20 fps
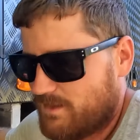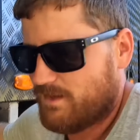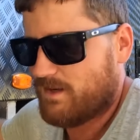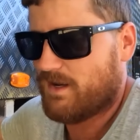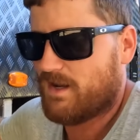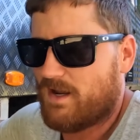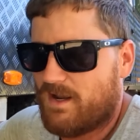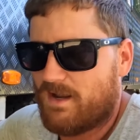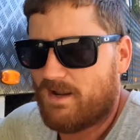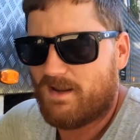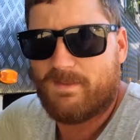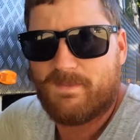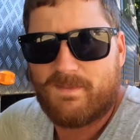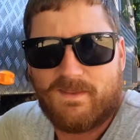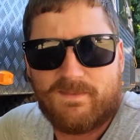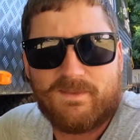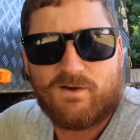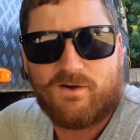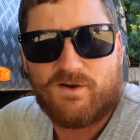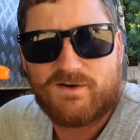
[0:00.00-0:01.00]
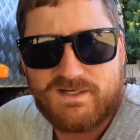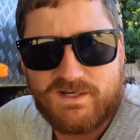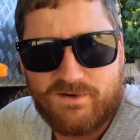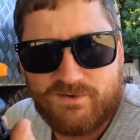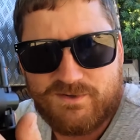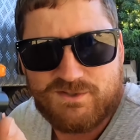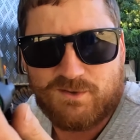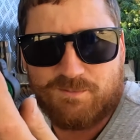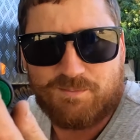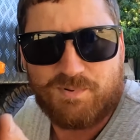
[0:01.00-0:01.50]
And then the idea
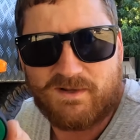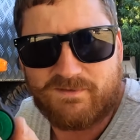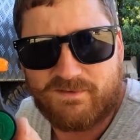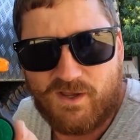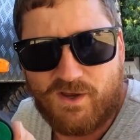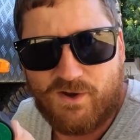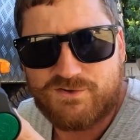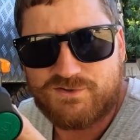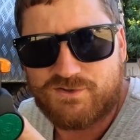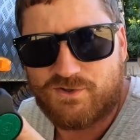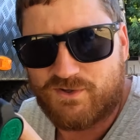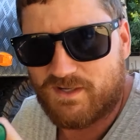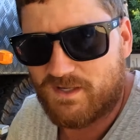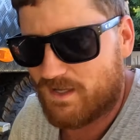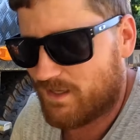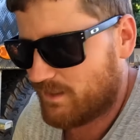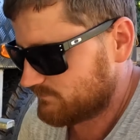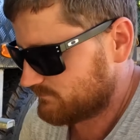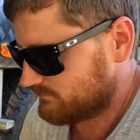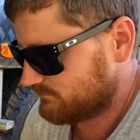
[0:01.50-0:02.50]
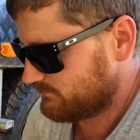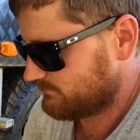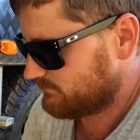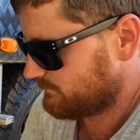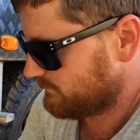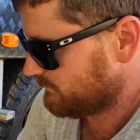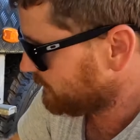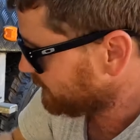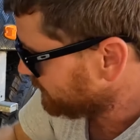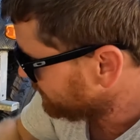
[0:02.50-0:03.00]
is you'll plug the hose on here,
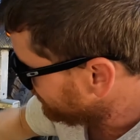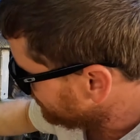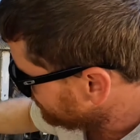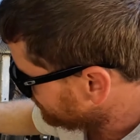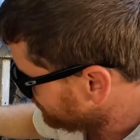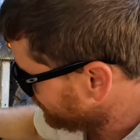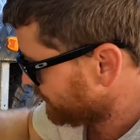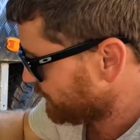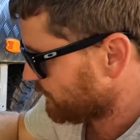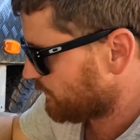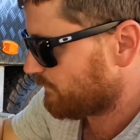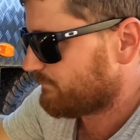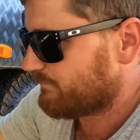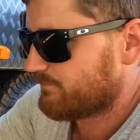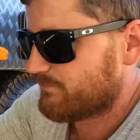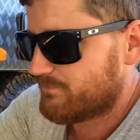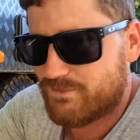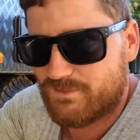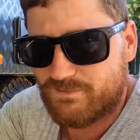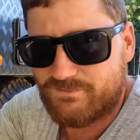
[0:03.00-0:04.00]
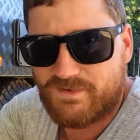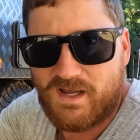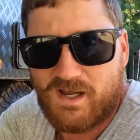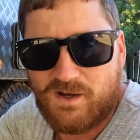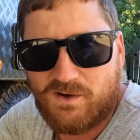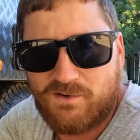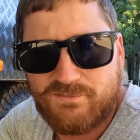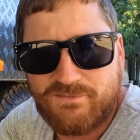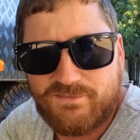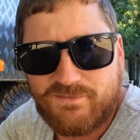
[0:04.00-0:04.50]
turn off the valve